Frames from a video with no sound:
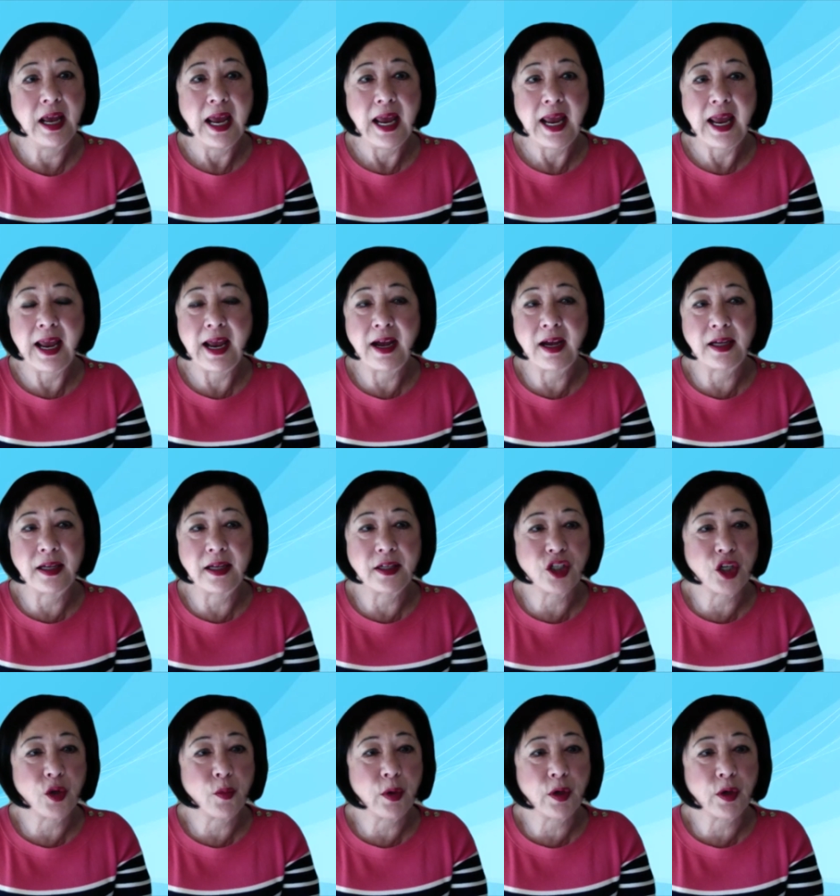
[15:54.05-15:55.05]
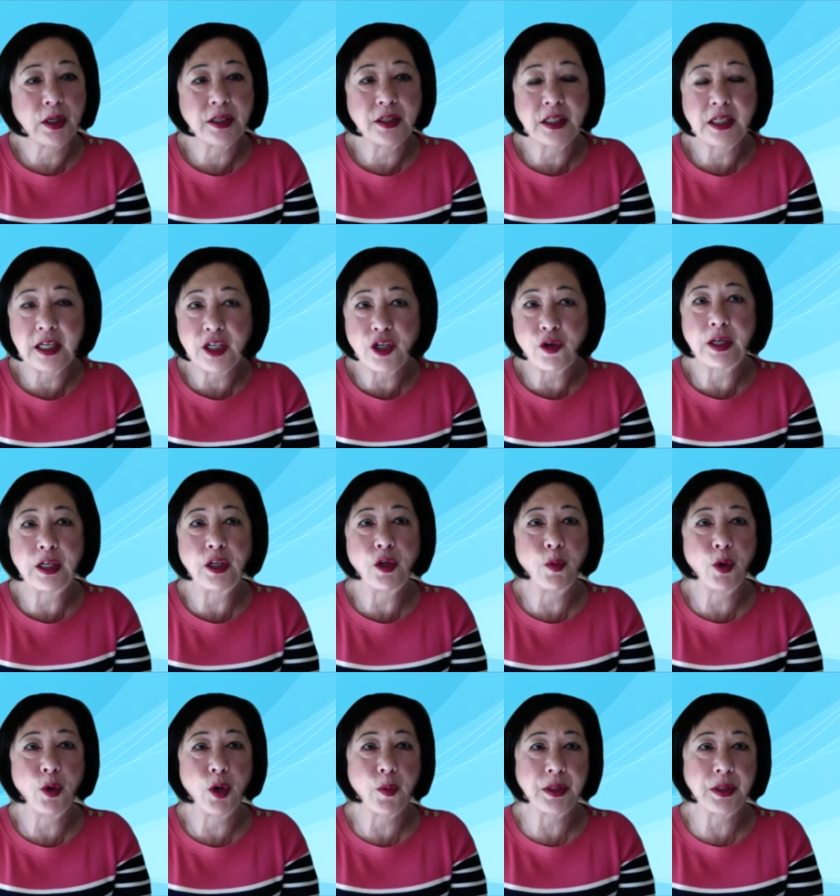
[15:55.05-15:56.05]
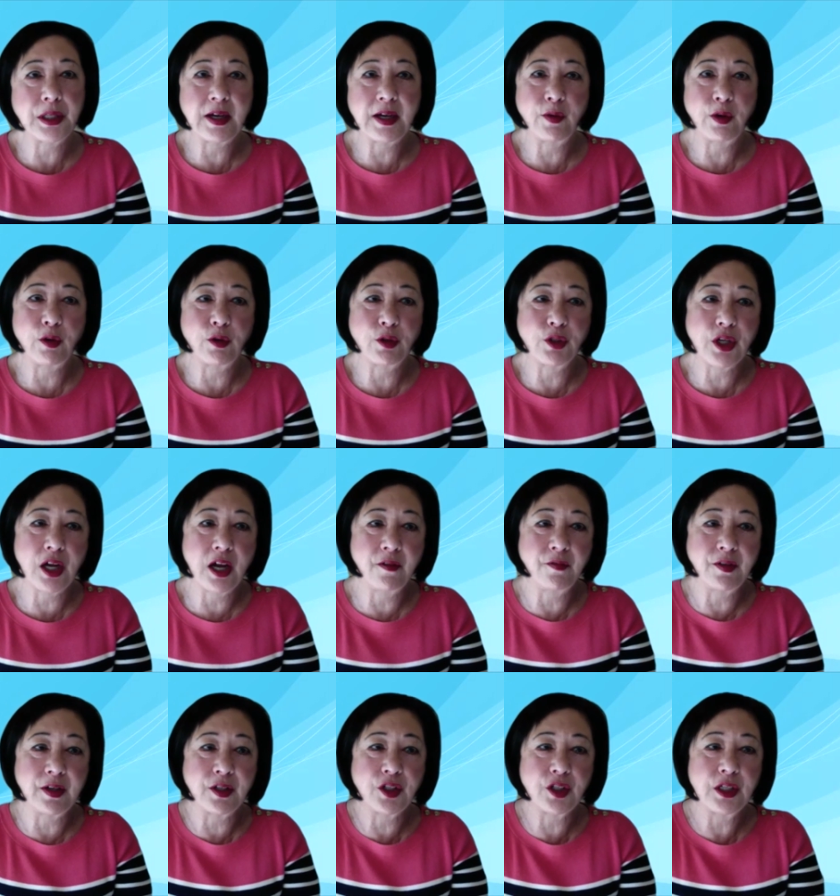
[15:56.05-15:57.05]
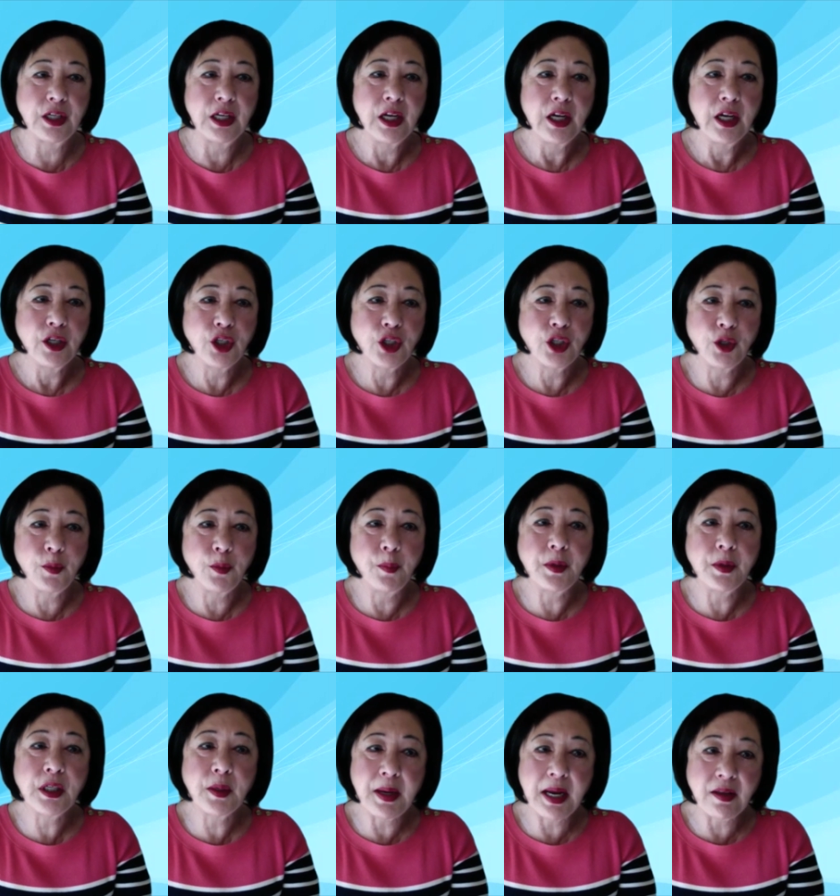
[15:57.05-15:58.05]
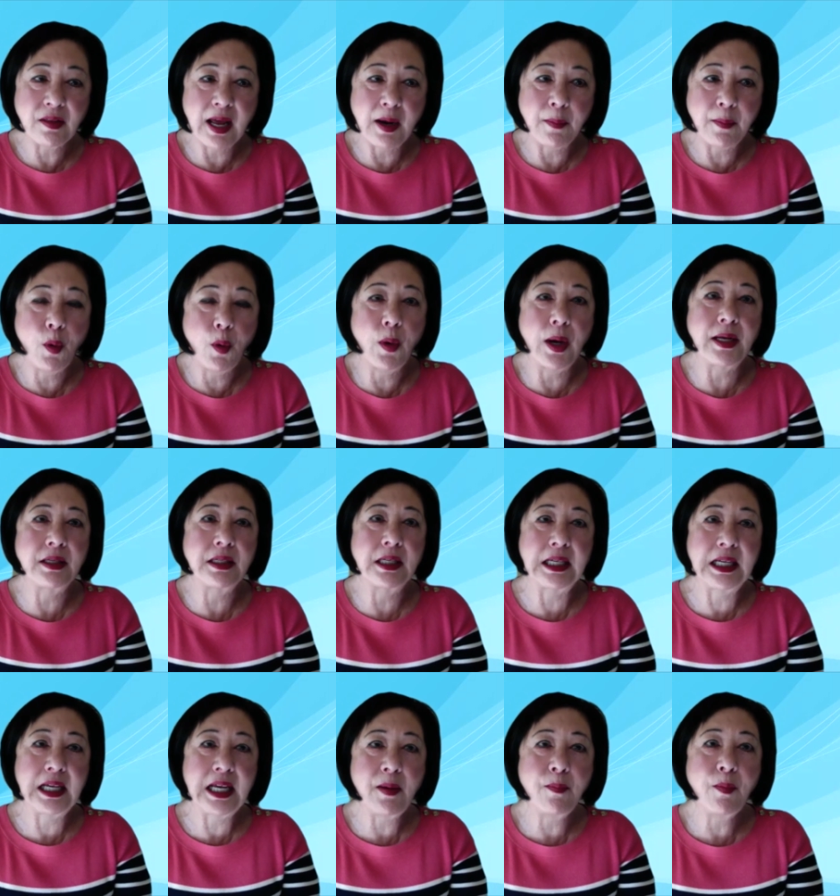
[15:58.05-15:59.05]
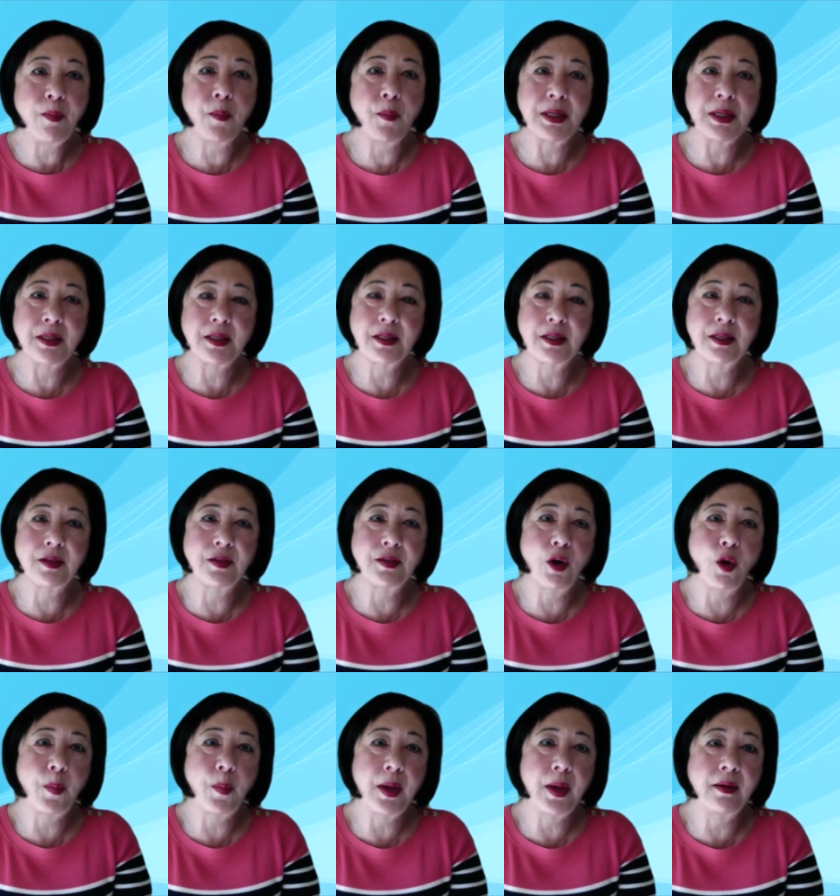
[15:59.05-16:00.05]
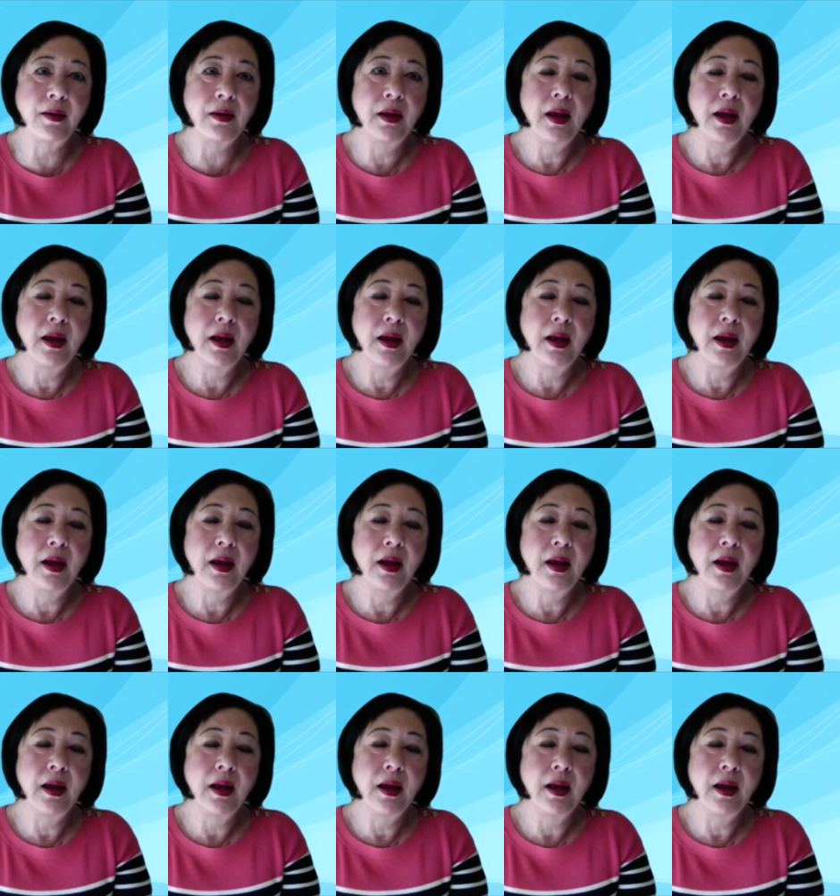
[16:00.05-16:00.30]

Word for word: And you know, we're continuing to work with the governor's office to, to make that point to keep our businesses open